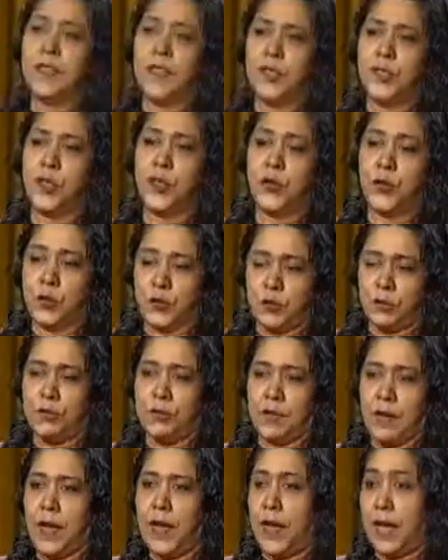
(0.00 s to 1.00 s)
So
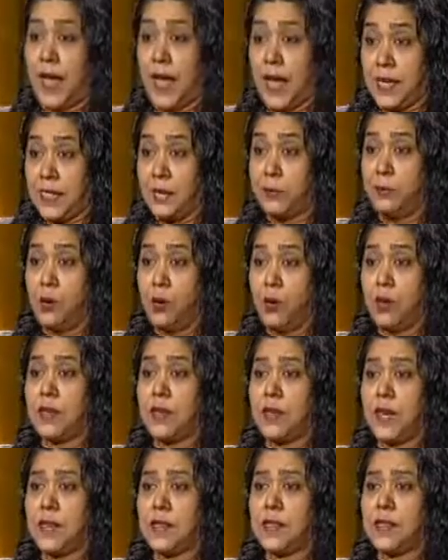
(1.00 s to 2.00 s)
as
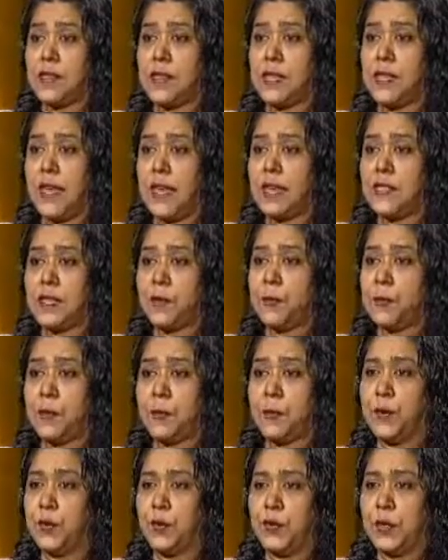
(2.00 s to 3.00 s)
important as electing
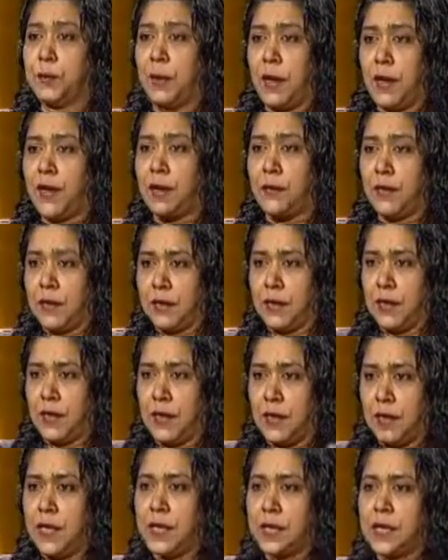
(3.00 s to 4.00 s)
people to the parliament,
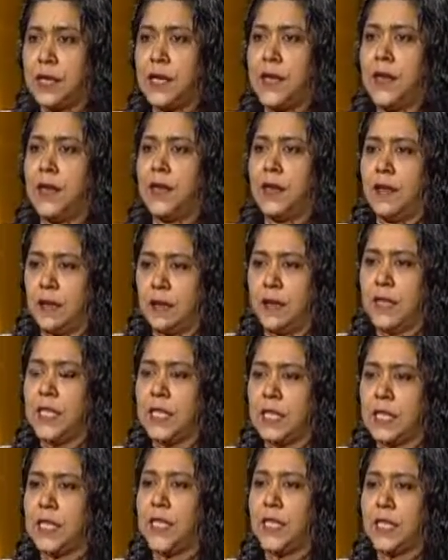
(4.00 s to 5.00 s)
is
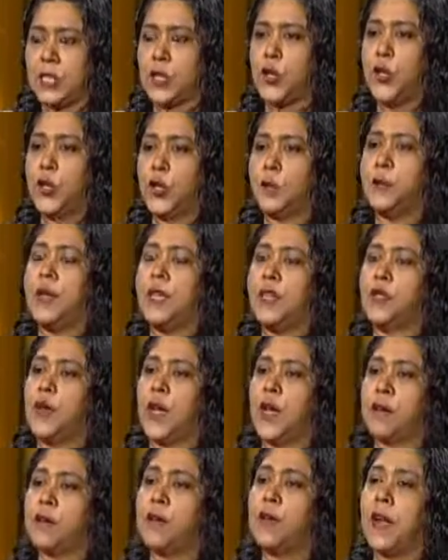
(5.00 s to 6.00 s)
it going to be to
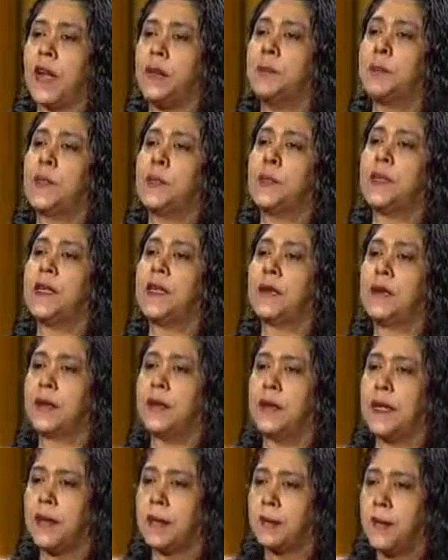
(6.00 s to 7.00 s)
have the right people
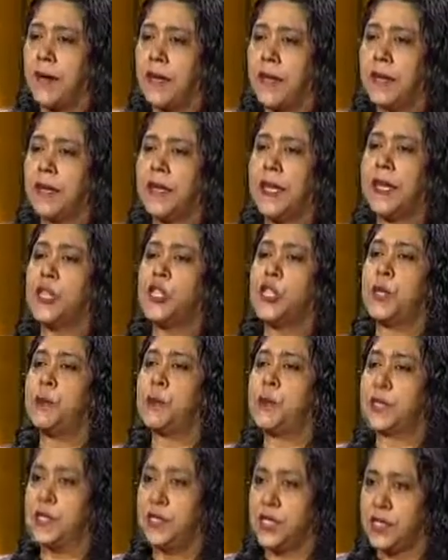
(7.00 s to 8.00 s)
in leadership
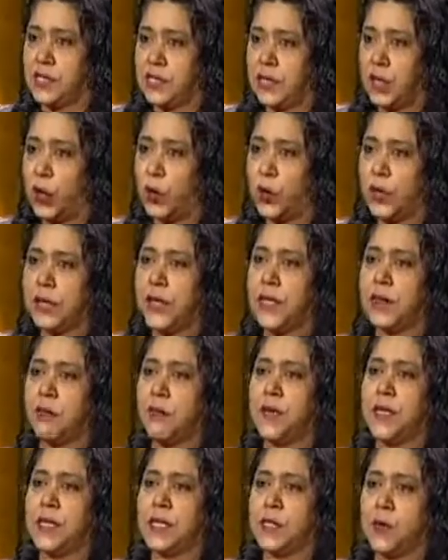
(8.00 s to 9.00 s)
positions in local
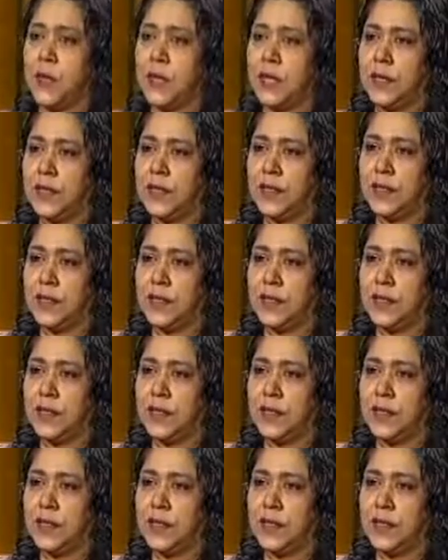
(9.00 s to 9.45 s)
government as well?